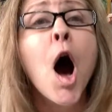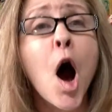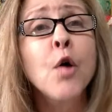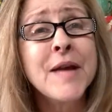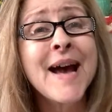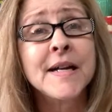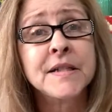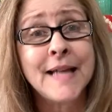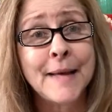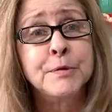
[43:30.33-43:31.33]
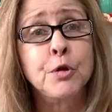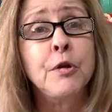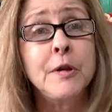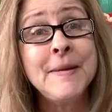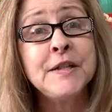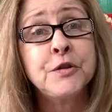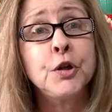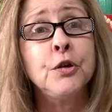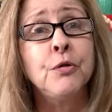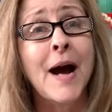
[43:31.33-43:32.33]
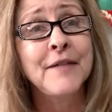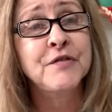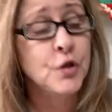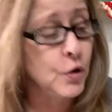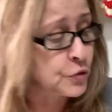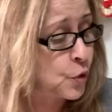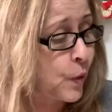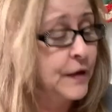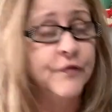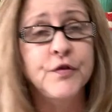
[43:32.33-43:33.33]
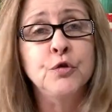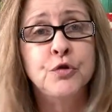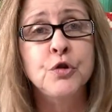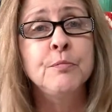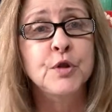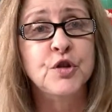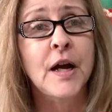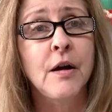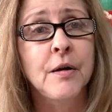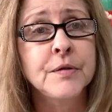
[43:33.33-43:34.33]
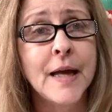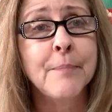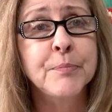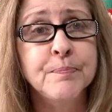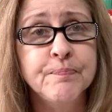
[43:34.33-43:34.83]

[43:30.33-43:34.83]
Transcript: Oh, yes, absolutely. Me too. I've sold quite a few too, Michelle. Yep.